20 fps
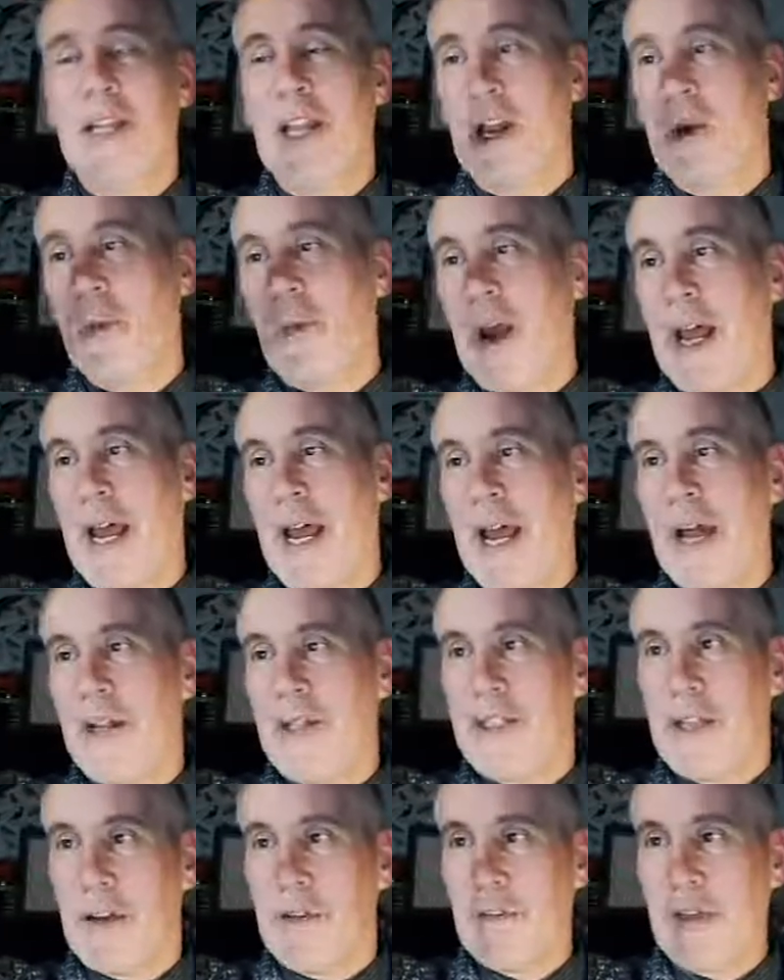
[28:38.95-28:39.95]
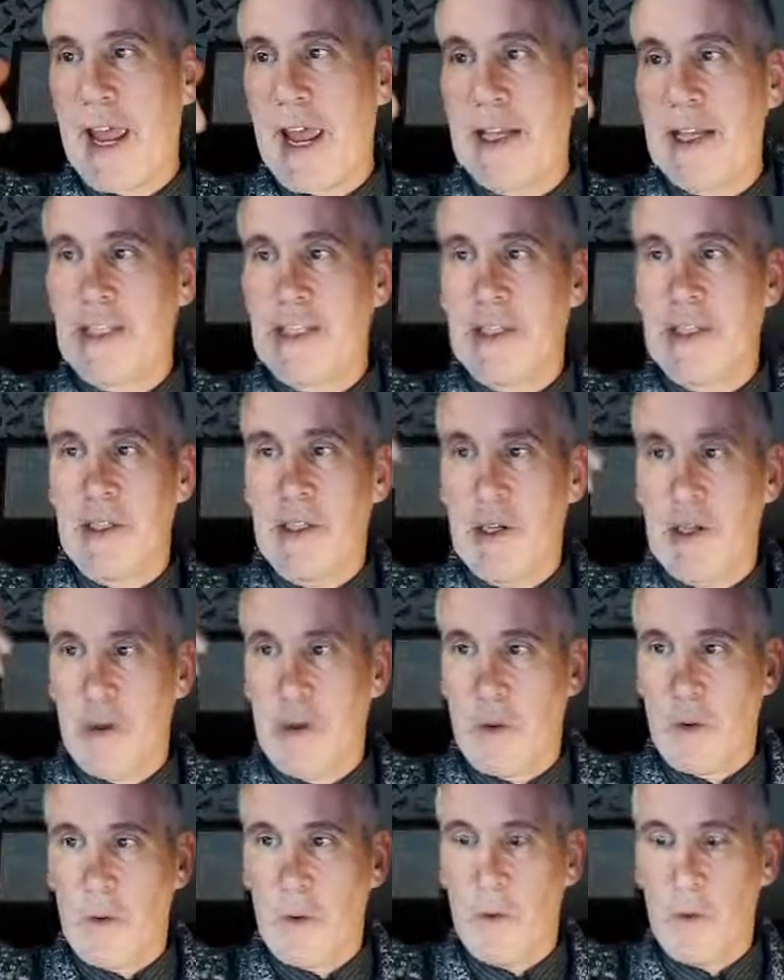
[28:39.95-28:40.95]
you know, where how does it affect
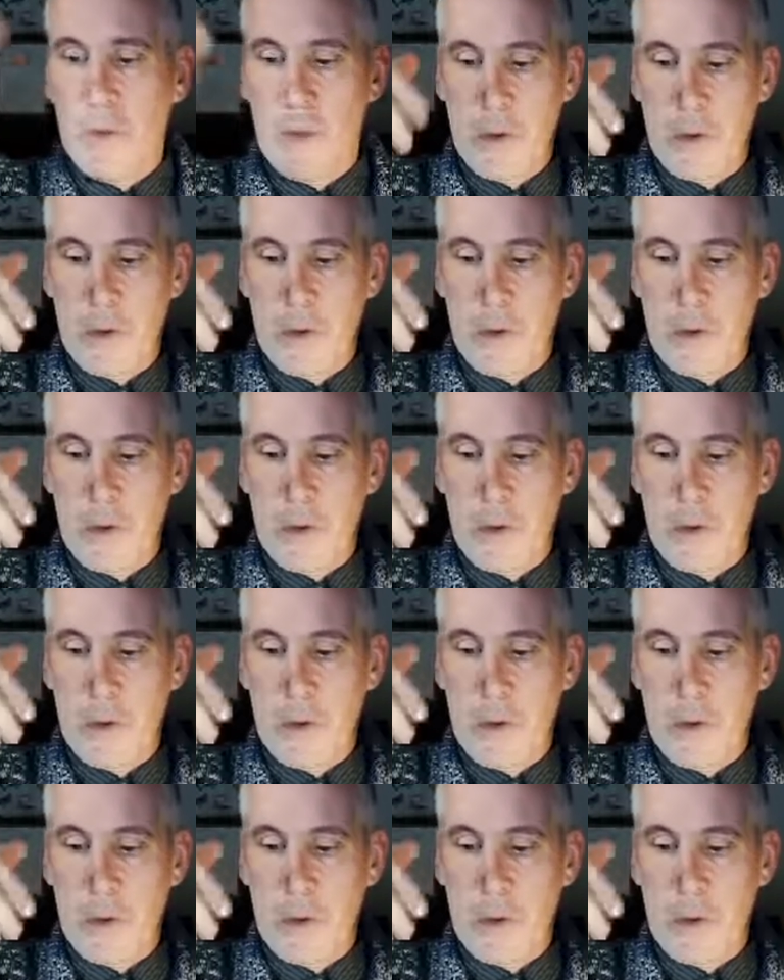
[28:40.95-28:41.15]
your